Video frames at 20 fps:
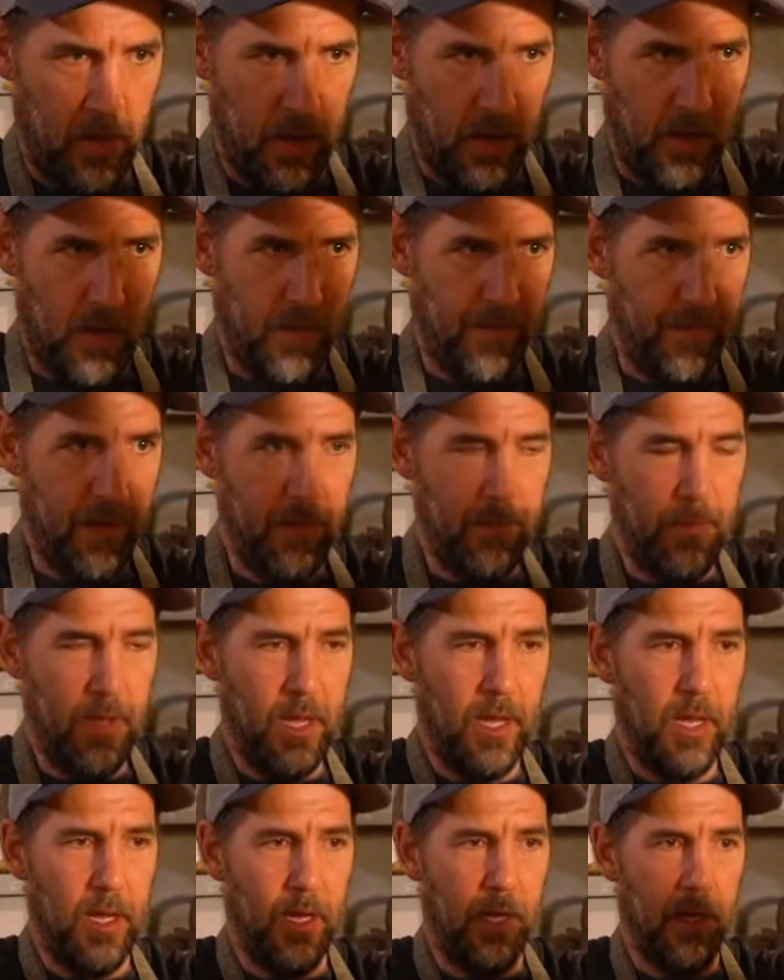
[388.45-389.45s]
And if I'm
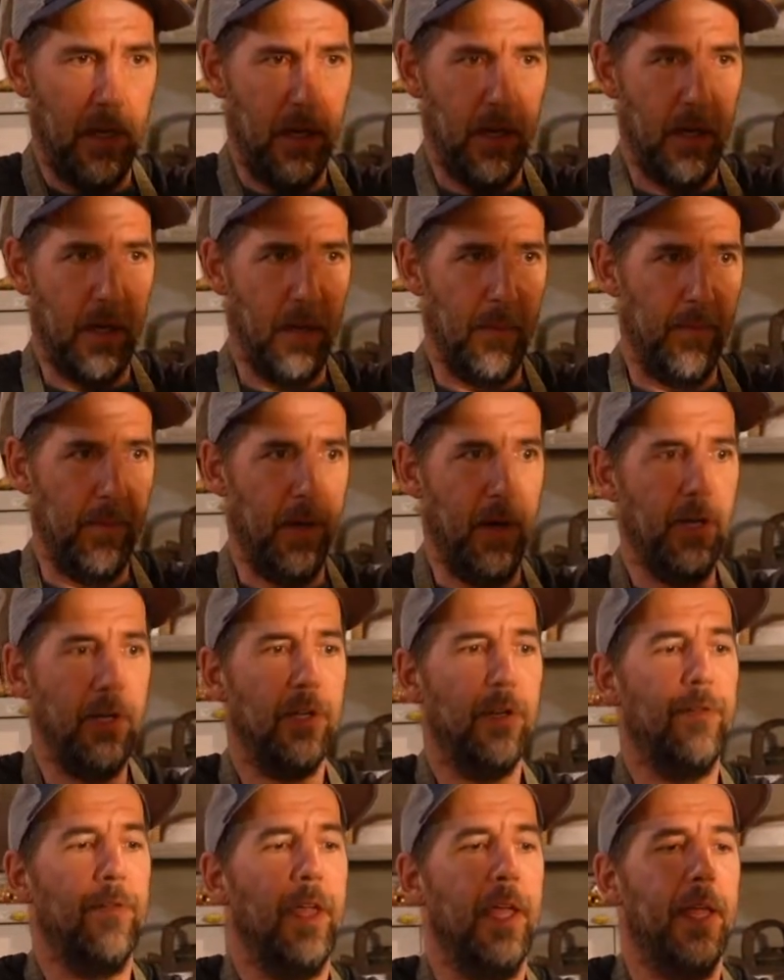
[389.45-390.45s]
making a bunch
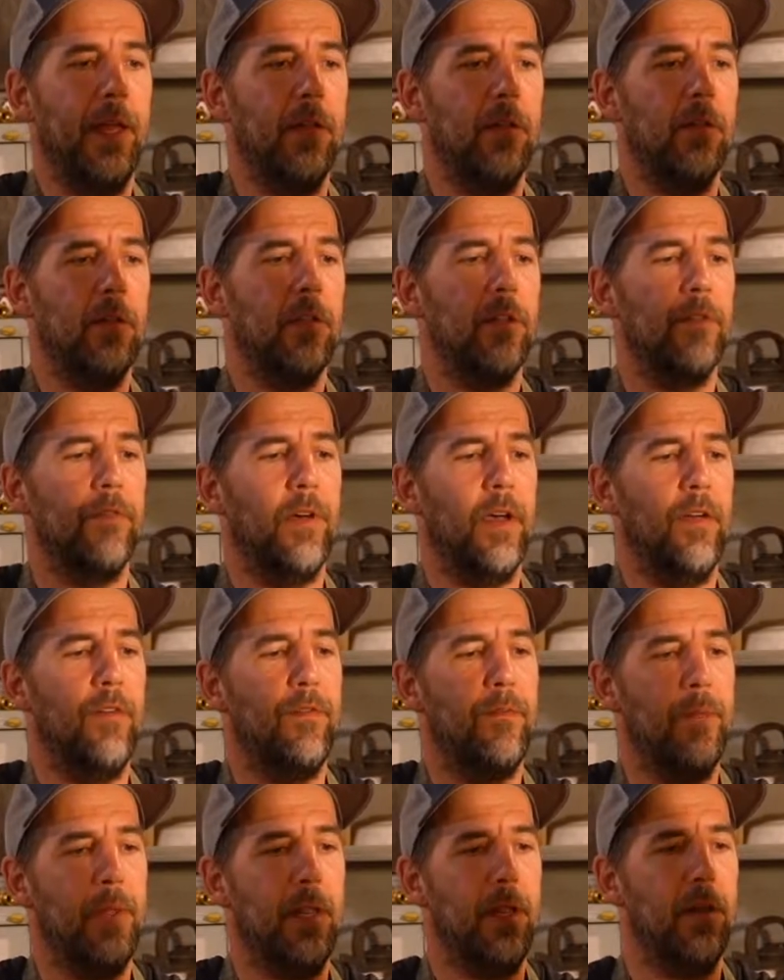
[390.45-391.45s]
of handles, if
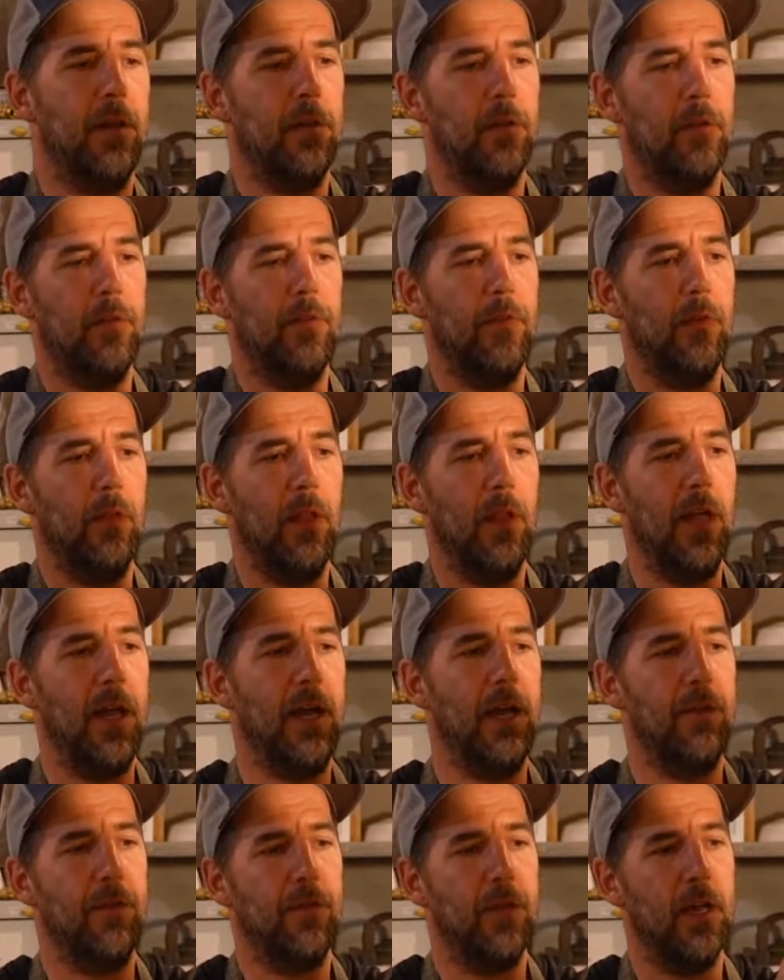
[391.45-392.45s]
I've made sort of a
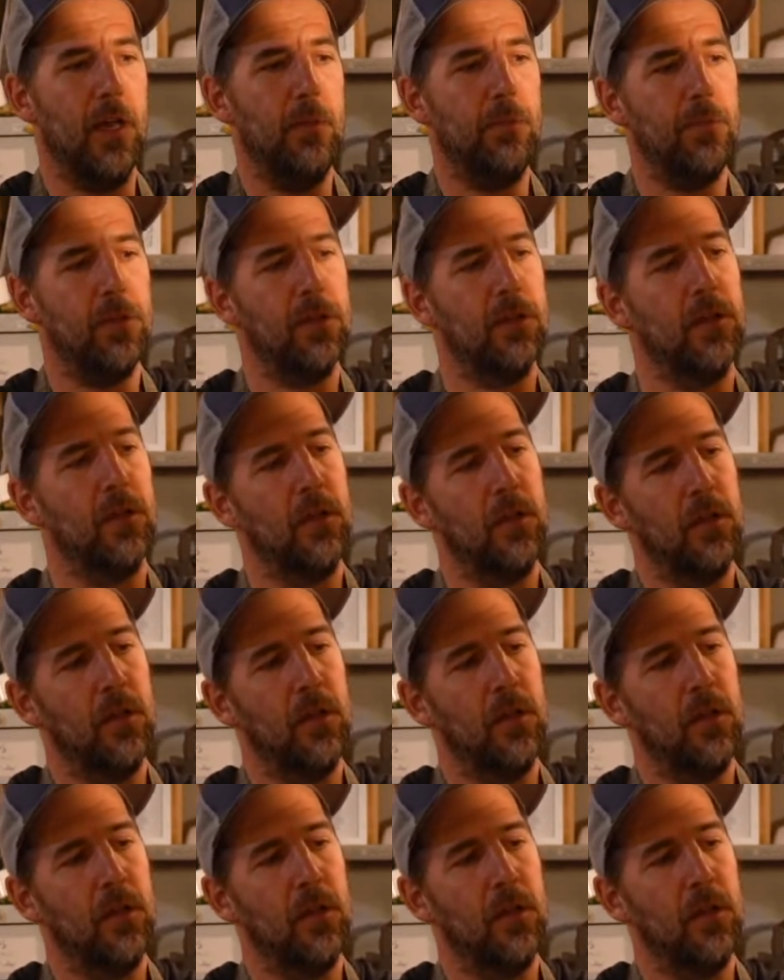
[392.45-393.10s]
line of cups,